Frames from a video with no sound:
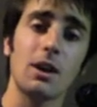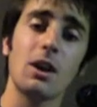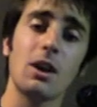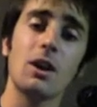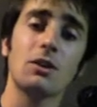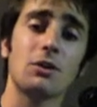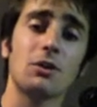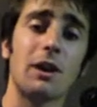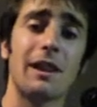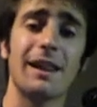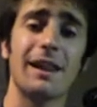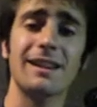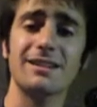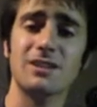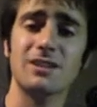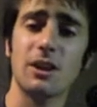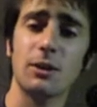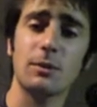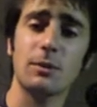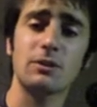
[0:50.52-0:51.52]
So now let's
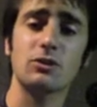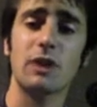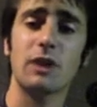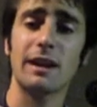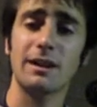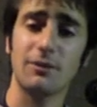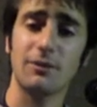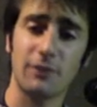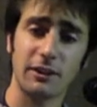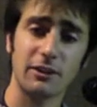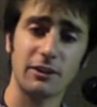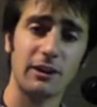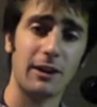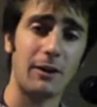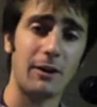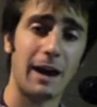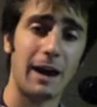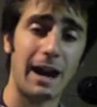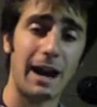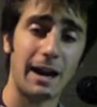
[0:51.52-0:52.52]
start with trying to figure out
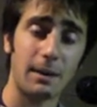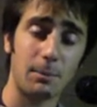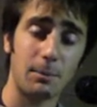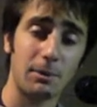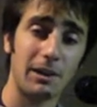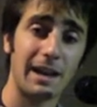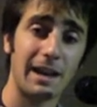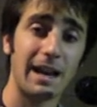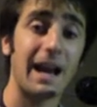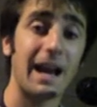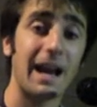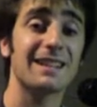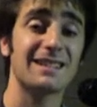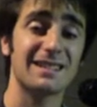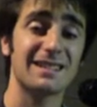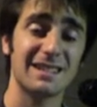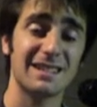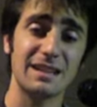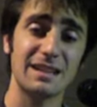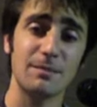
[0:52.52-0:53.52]
how to play a
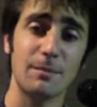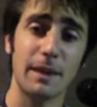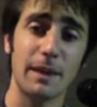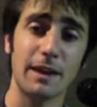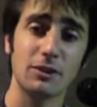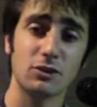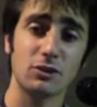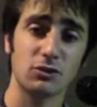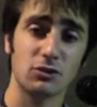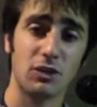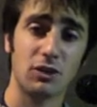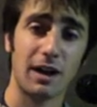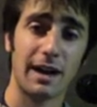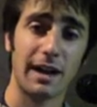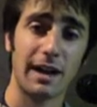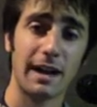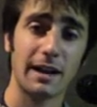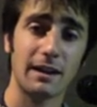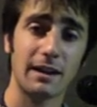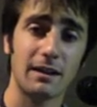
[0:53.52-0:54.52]
C major
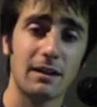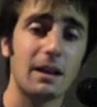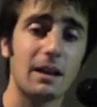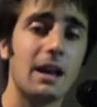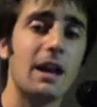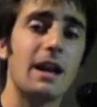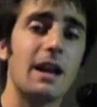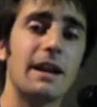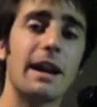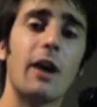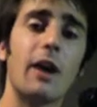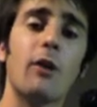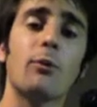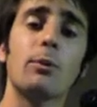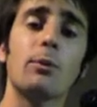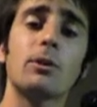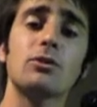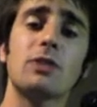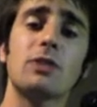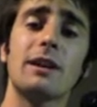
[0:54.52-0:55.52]
triad. Now if
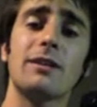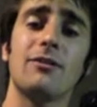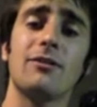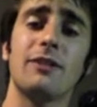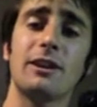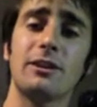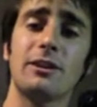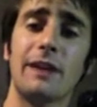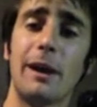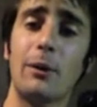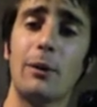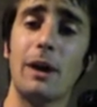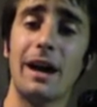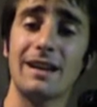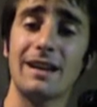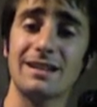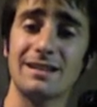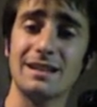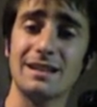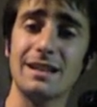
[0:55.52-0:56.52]
we're trying to figure out a
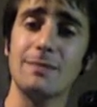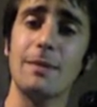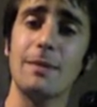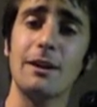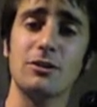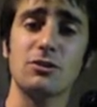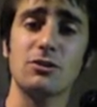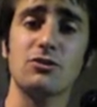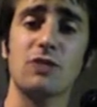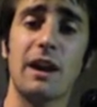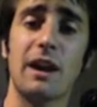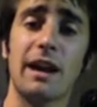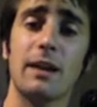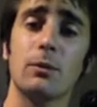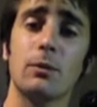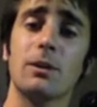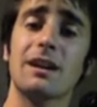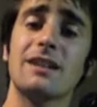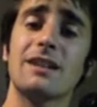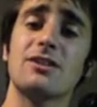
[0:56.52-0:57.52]
C major triad,
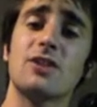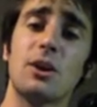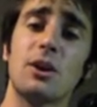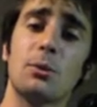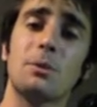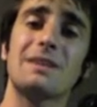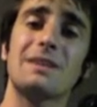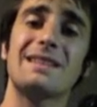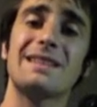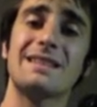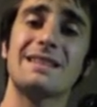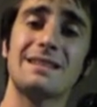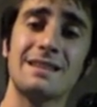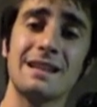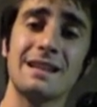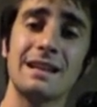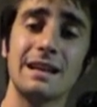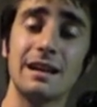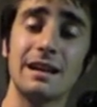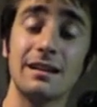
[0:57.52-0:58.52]
we're going to start with
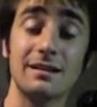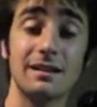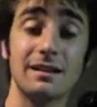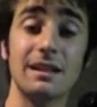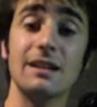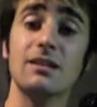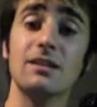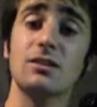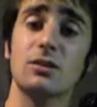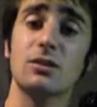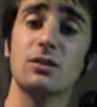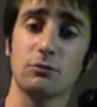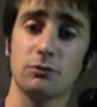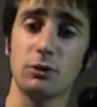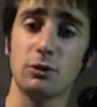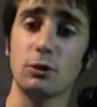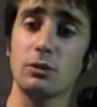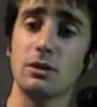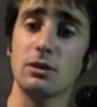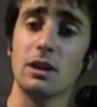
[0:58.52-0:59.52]
C. C is the
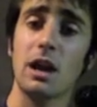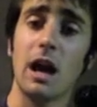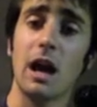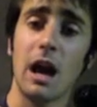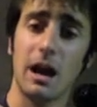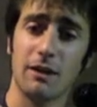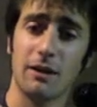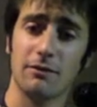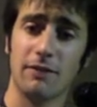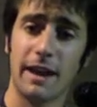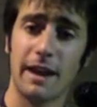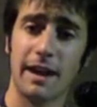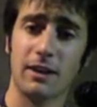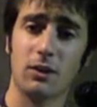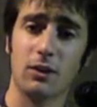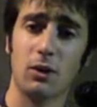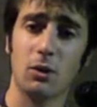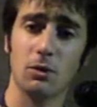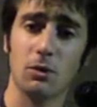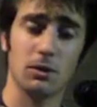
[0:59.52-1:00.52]
root of that
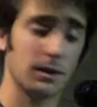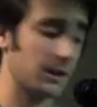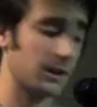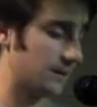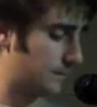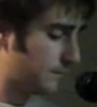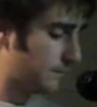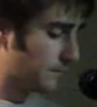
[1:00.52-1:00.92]
chord.